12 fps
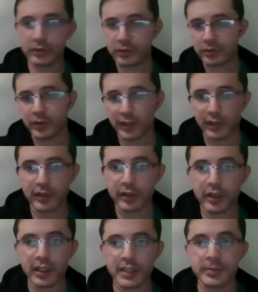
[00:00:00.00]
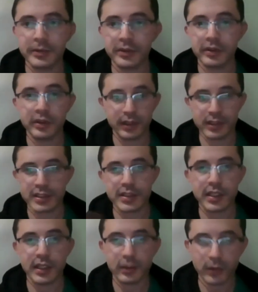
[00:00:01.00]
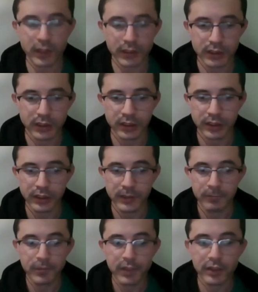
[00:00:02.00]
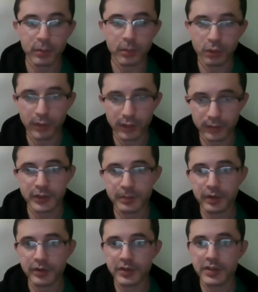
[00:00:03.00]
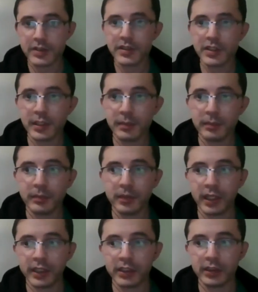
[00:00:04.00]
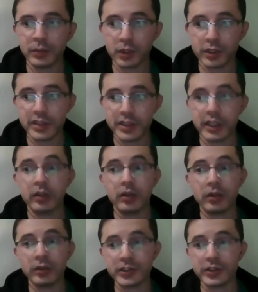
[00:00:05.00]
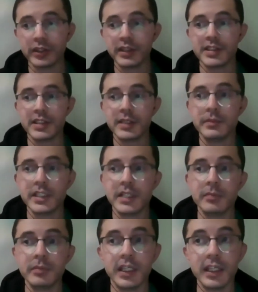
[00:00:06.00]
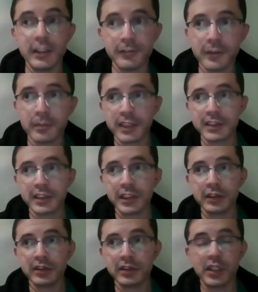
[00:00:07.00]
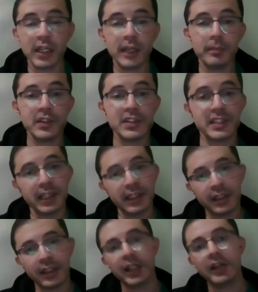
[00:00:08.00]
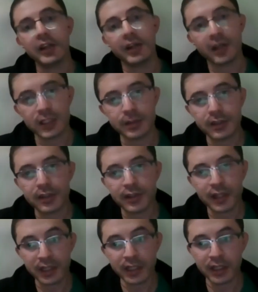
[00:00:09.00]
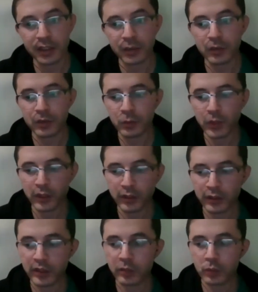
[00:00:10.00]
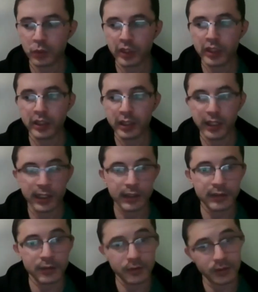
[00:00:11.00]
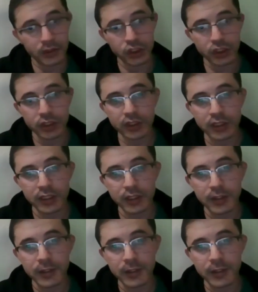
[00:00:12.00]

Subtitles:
to another hospital. And this is how actually the mobile response team actually works. And also at the same time, if a mass casualty happens in another hospital that we are not working at currently,